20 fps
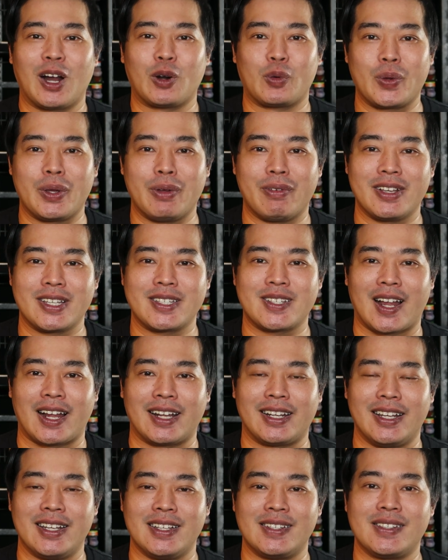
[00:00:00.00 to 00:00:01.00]
how do we even
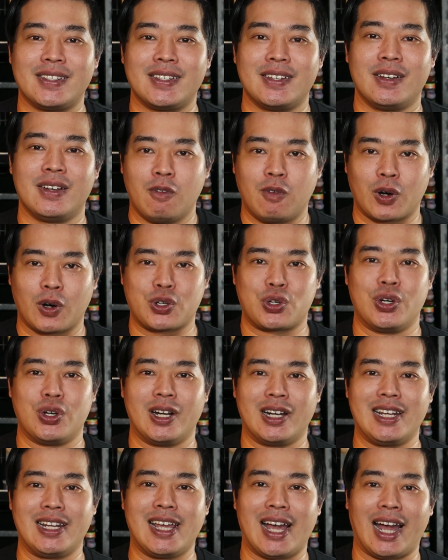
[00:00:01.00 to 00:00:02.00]
start this?
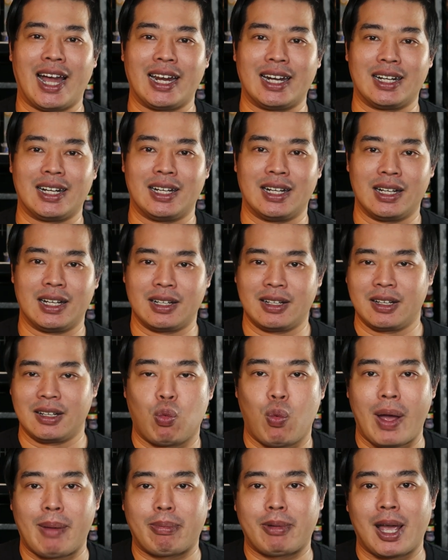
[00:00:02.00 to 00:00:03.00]
Fortunately, I had a
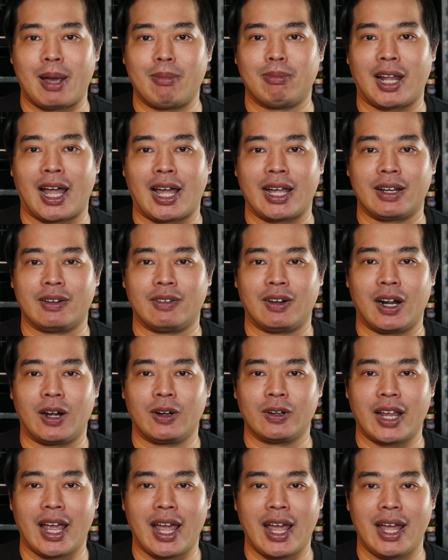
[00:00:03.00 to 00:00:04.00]
webcam lying
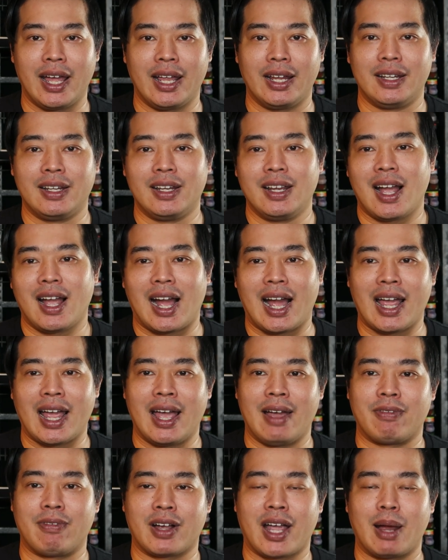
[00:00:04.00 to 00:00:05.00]
around and I
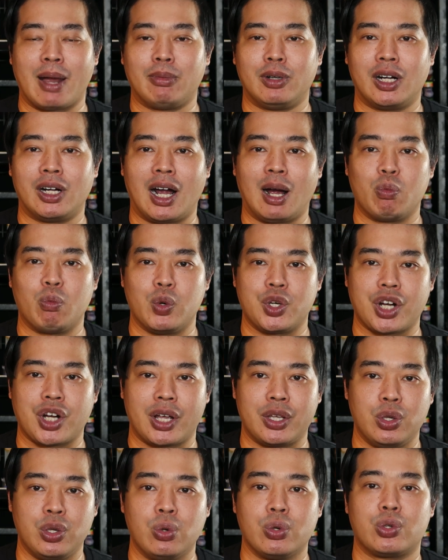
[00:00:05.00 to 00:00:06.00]
have a camera arm which I
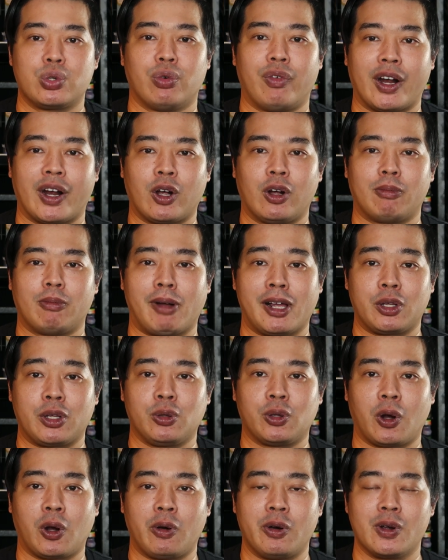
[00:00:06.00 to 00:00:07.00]
use to record my
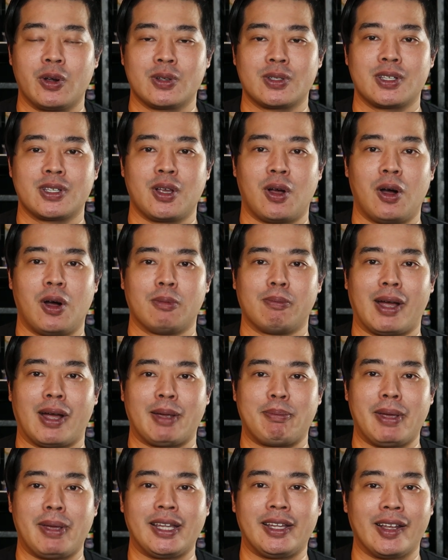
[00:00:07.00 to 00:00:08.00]
tutorials on
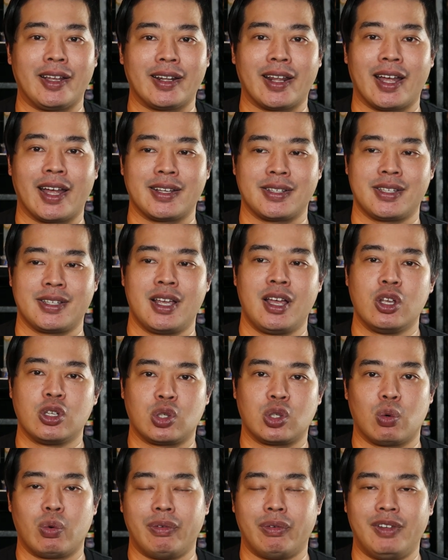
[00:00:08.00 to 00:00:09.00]
my painting desk.
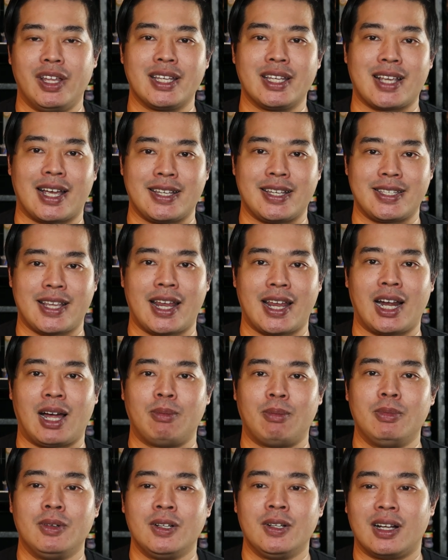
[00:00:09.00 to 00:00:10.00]
So with this, I set
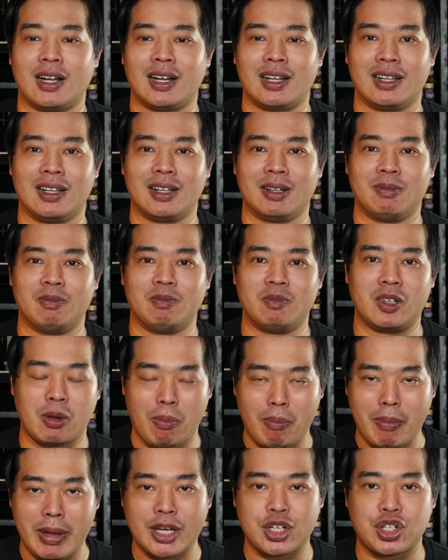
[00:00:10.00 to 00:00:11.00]
up a
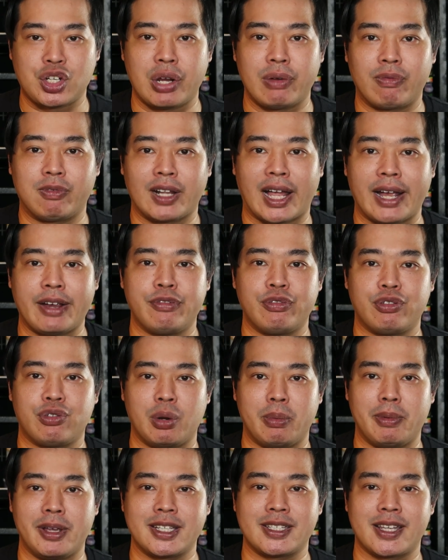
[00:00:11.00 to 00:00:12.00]
makeshift live
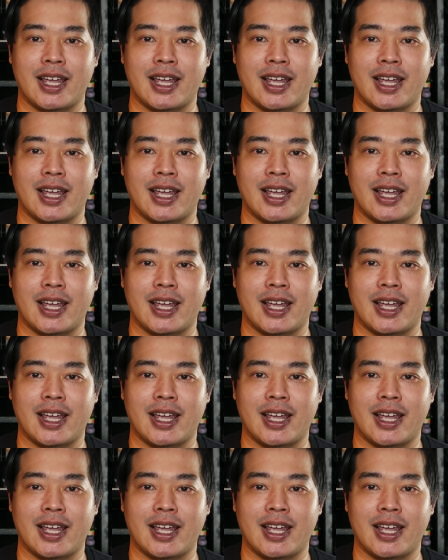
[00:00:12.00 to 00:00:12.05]
streaming